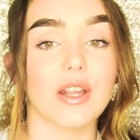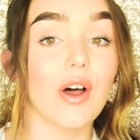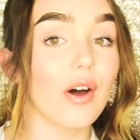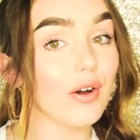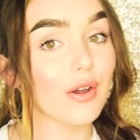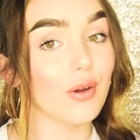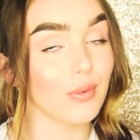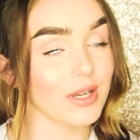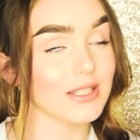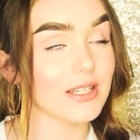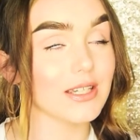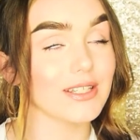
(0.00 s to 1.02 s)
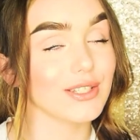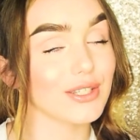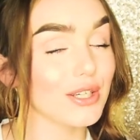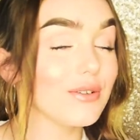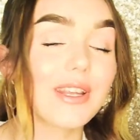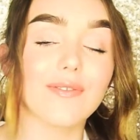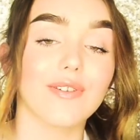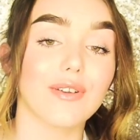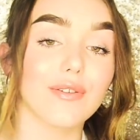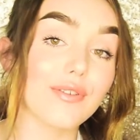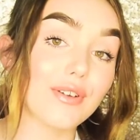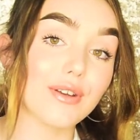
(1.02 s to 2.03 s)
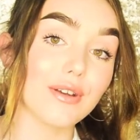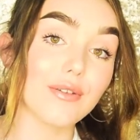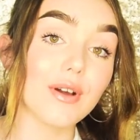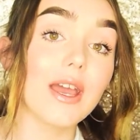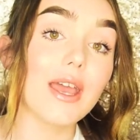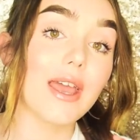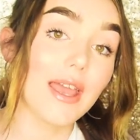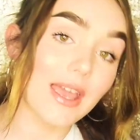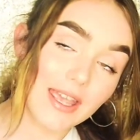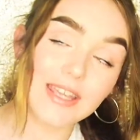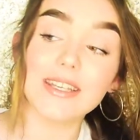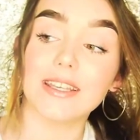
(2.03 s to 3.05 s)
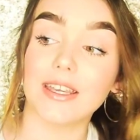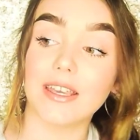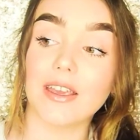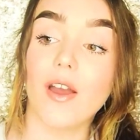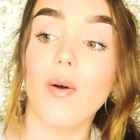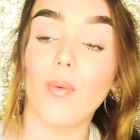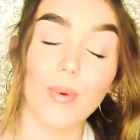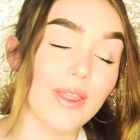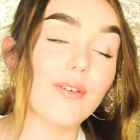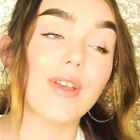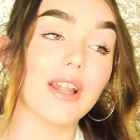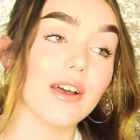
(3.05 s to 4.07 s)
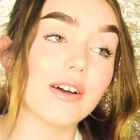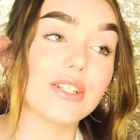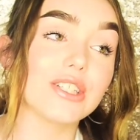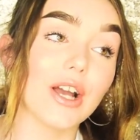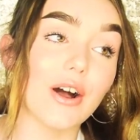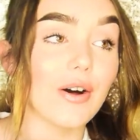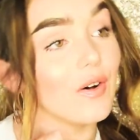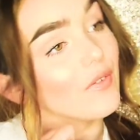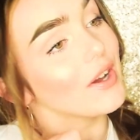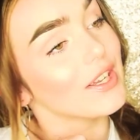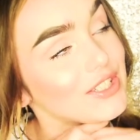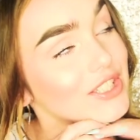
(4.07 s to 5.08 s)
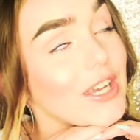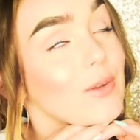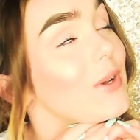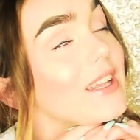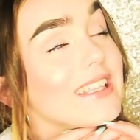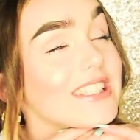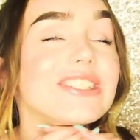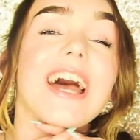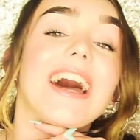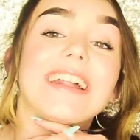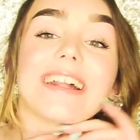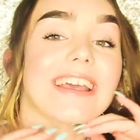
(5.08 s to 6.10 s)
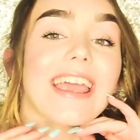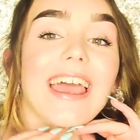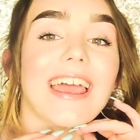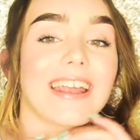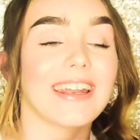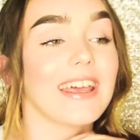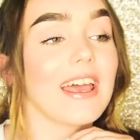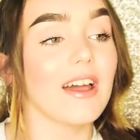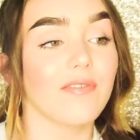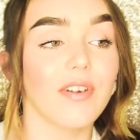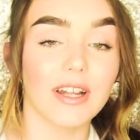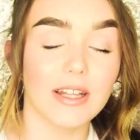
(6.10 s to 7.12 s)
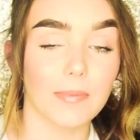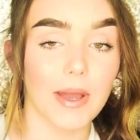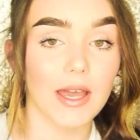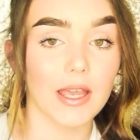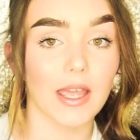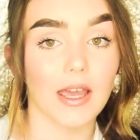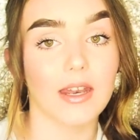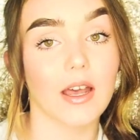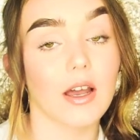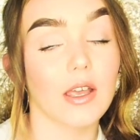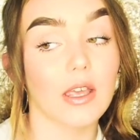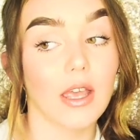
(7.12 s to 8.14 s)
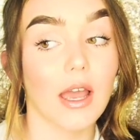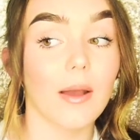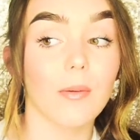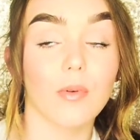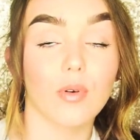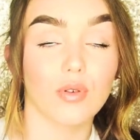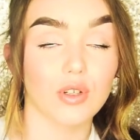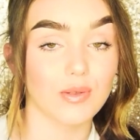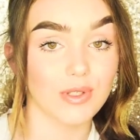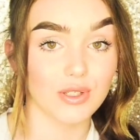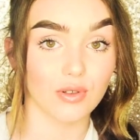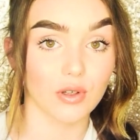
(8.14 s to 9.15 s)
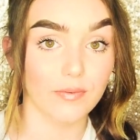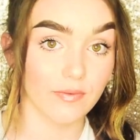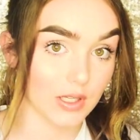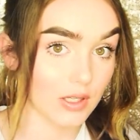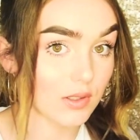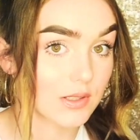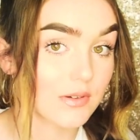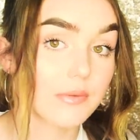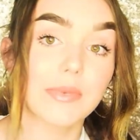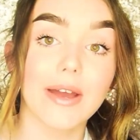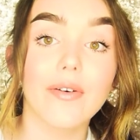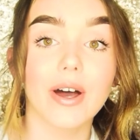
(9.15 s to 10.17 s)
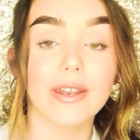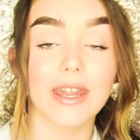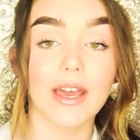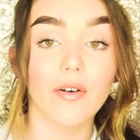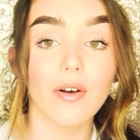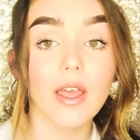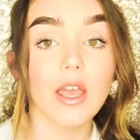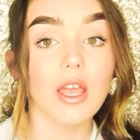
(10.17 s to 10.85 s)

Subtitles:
a long-awaited Q&A video for you, hitting you with a relaunch of Jade Whelan's channel again. I'm finally back and I am going to be doing videos from now on now.